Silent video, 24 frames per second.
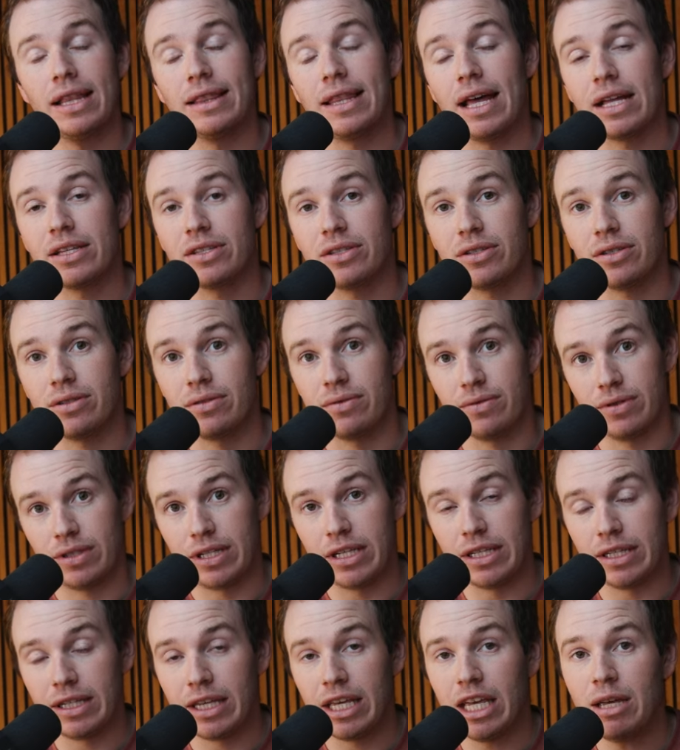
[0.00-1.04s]
that
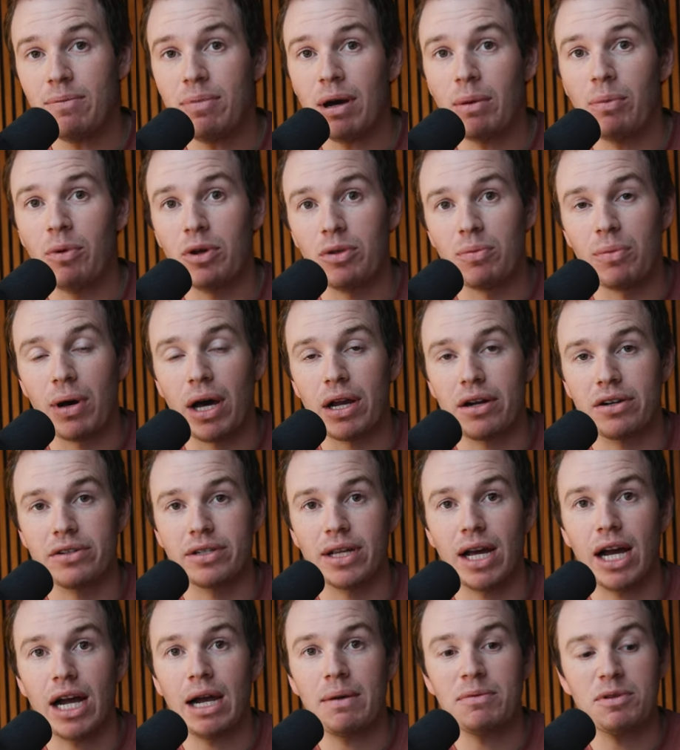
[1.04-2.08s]
can keep up with modern
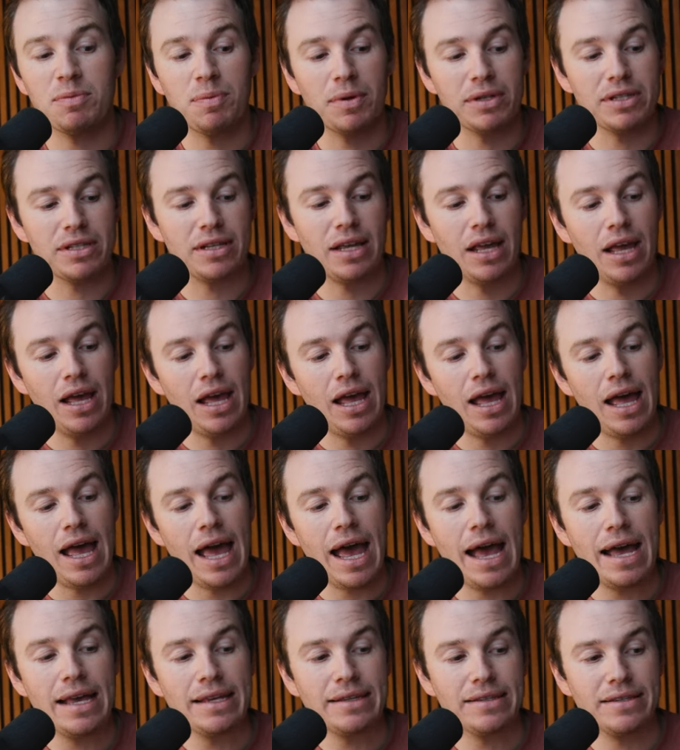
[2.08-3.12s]
times, but
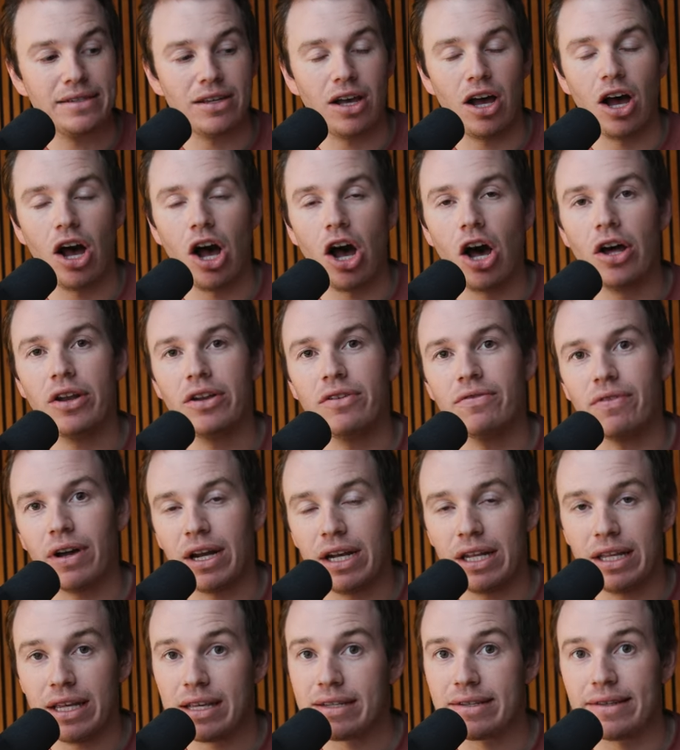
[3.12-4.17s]
as
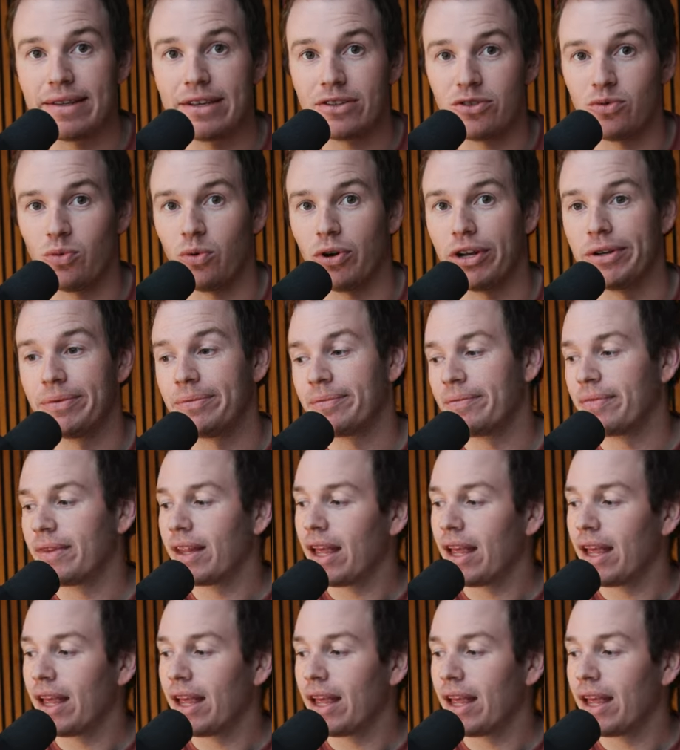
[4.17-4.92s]
uninviting as this one.